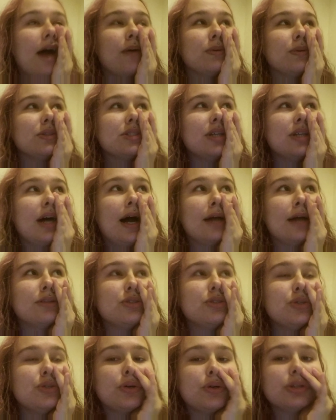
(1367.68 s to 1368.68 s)
was at
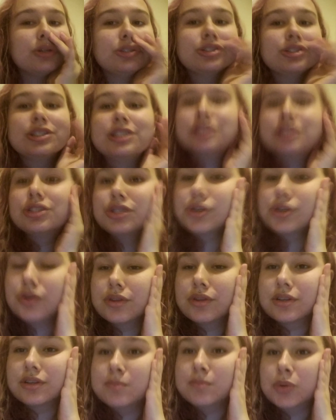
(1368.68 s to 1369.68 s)
202
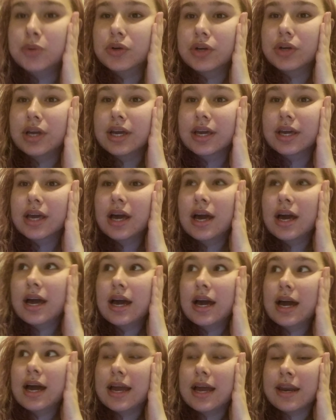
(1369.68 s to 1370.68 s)
this morning,
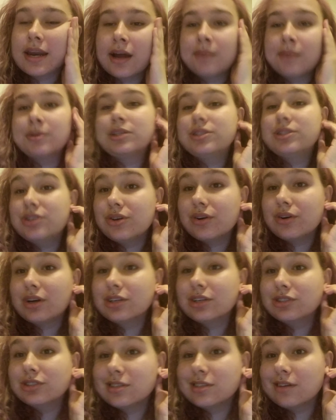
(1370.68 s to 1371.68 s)
and now I'm at
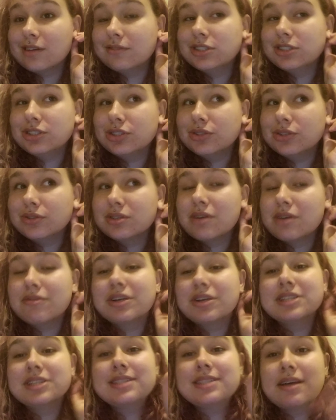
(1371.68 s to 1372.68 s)
272, so I've
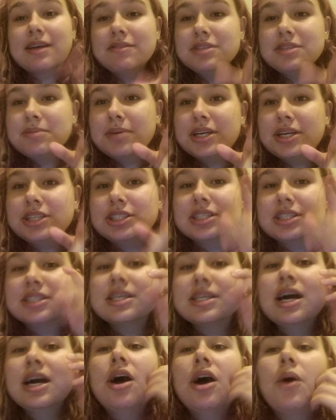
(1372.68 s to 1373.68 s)
read 70 pages,
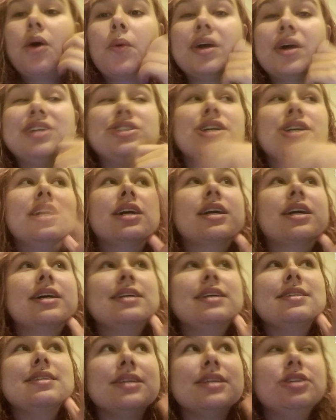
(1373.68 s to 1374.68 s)
which,
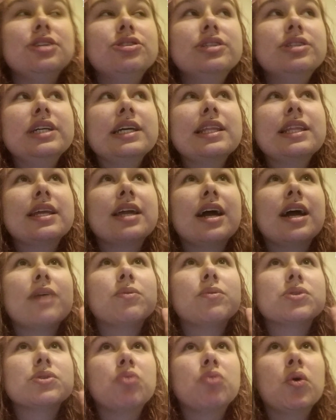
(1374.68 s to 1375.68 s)
considering that I
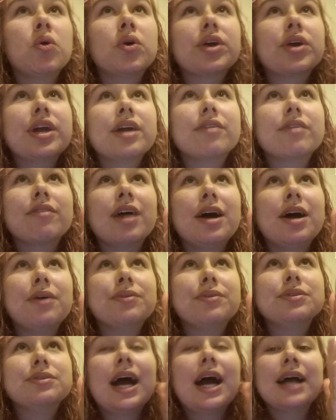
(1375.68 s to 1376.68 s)
was walking
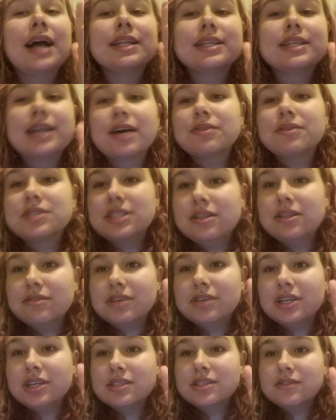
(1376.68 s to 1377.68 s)
around handing out
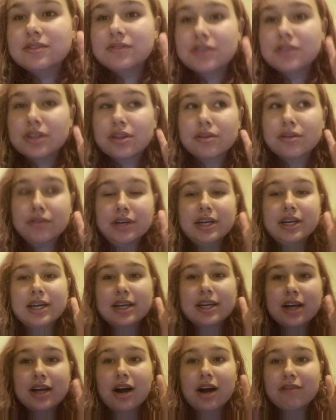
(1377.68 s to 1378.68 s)
CVs for
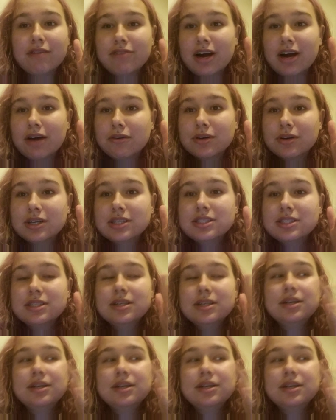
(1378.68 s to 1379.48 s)
3.5 hours,